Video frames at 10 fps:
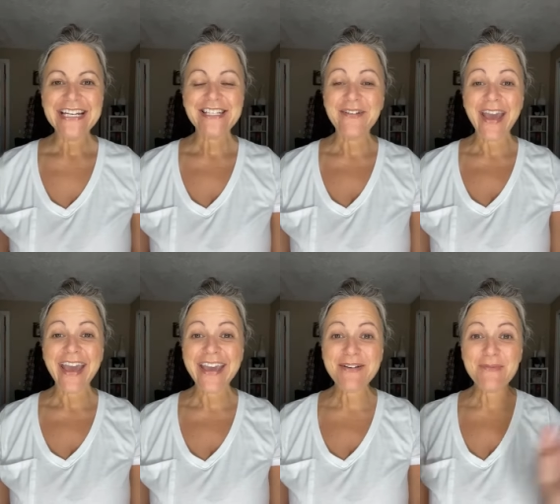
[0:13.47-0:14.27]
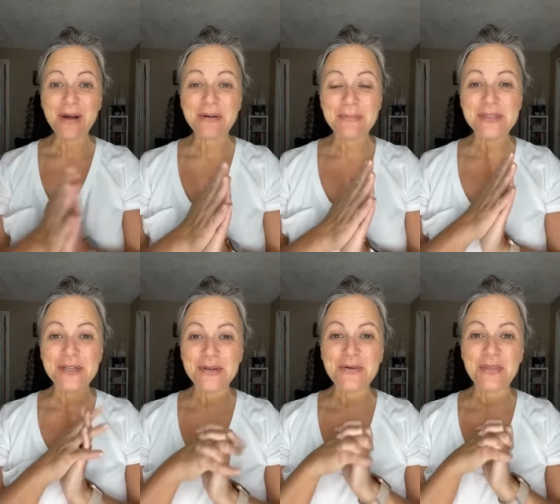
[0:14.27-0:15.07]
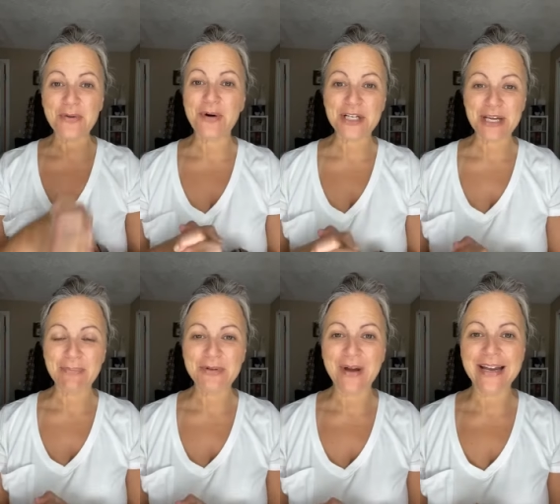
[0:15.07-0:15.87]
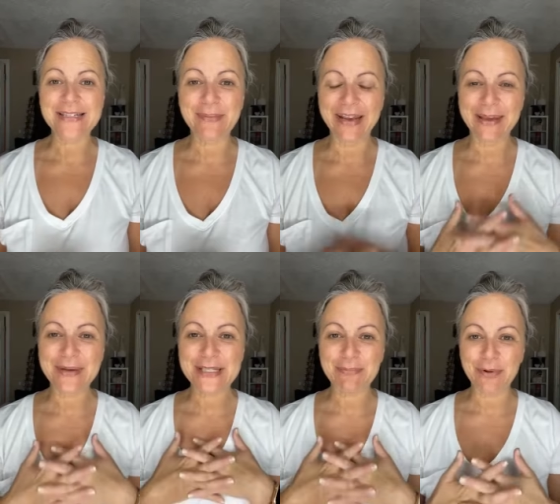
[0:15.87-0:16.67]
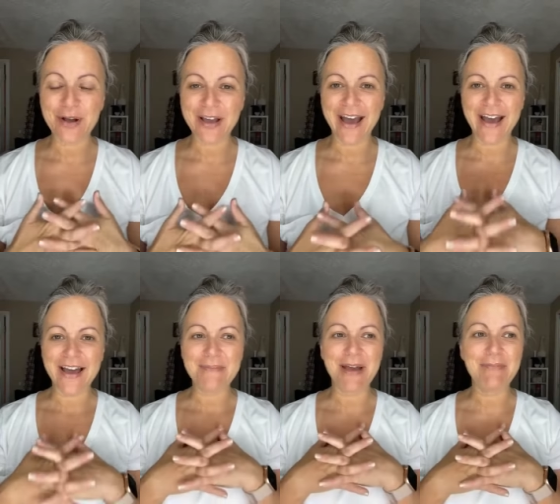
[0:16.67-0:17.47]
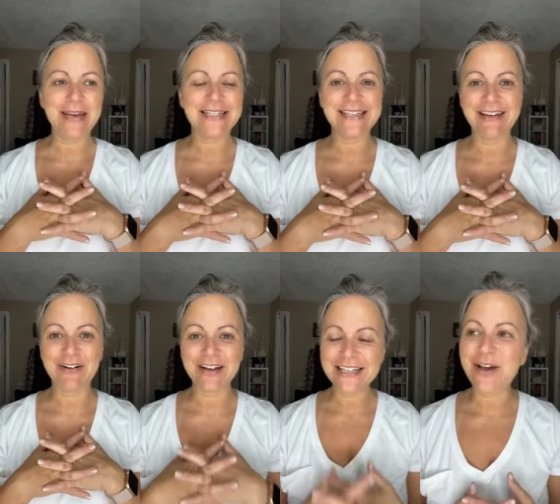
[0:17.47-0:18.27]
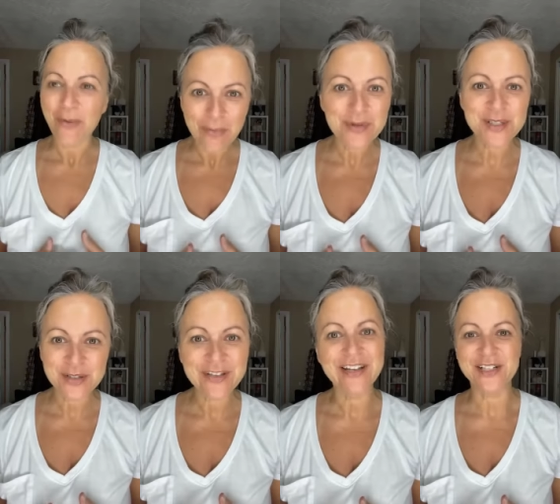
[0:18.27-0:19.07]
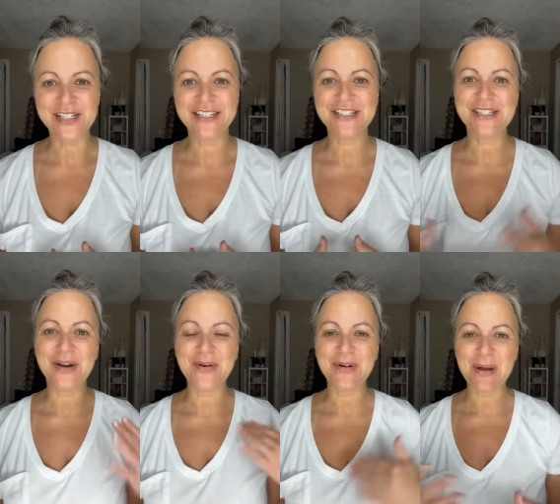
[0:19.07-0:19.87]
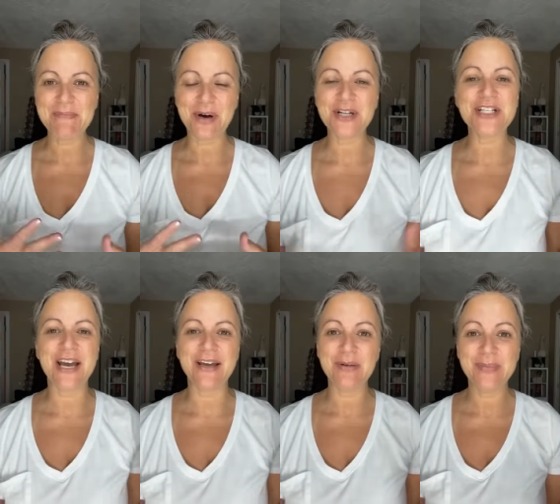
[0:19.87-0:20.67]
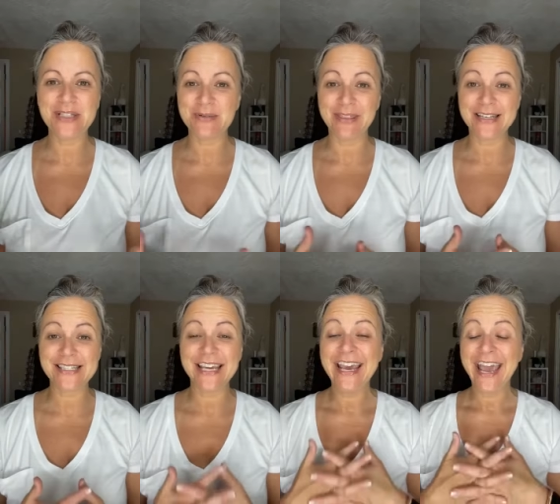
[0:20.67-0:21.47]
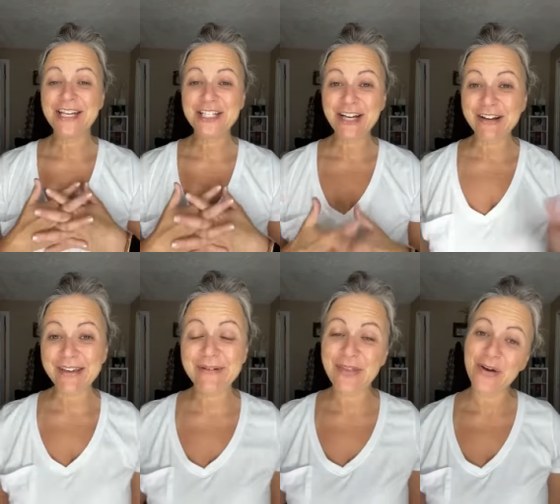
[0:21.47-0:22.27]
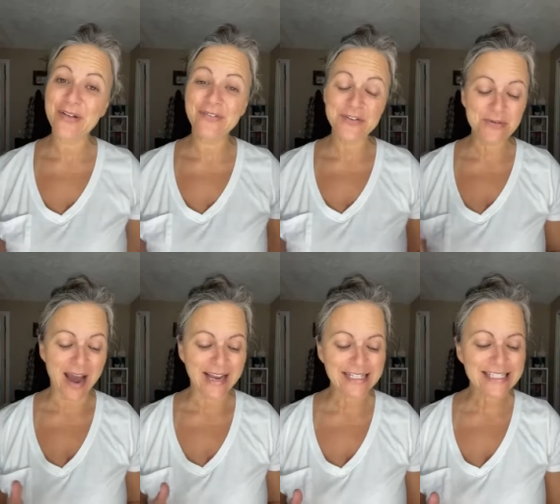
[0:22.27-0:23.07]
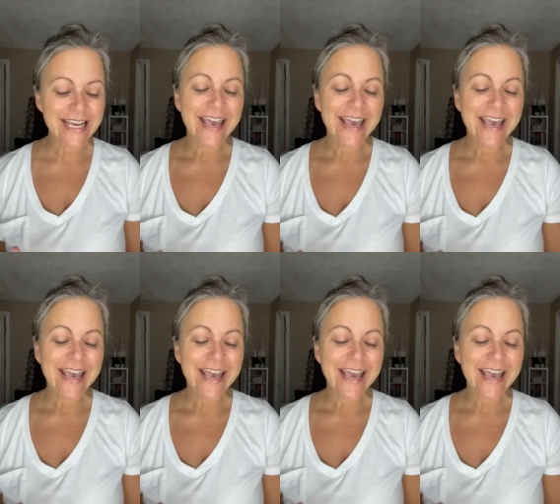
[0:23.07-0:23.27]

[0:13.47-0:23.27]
So hey, welcome to the workshop, you guys. My name is Brooke. I've been a State artist almost 2 years. So come March, I will be doing this and sharing it with all of you guys.